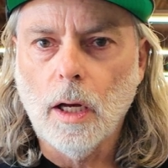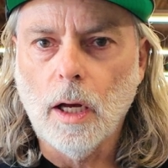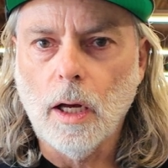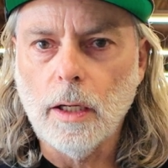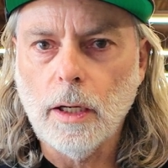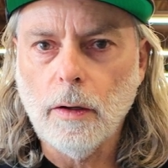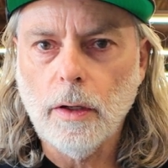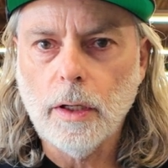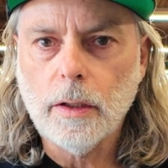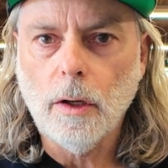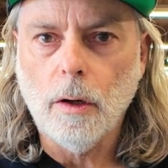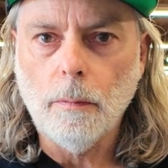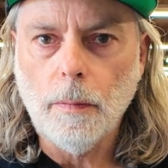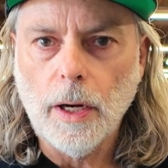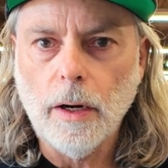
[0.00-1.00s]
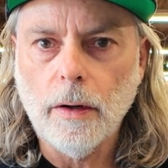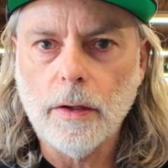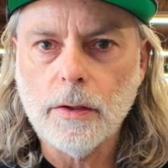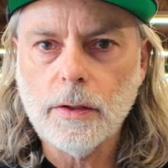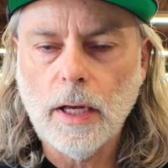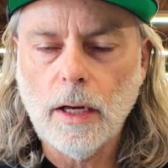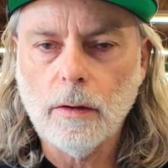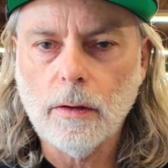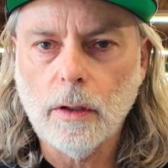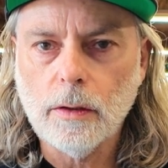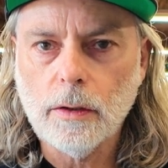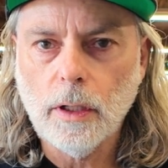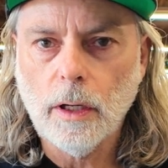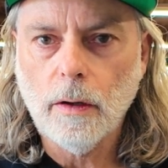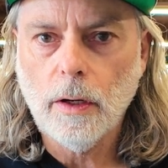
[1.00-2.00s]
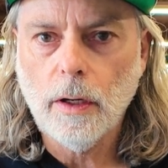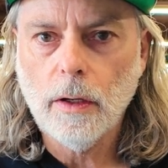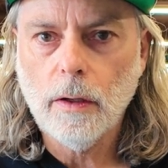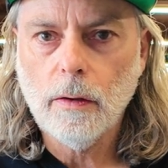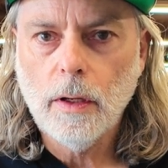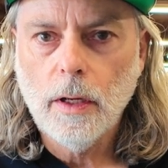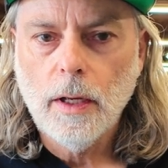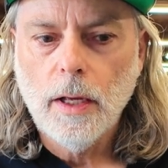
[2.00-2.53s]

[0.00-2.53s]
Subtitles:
an area called Parry Sound, Ontario,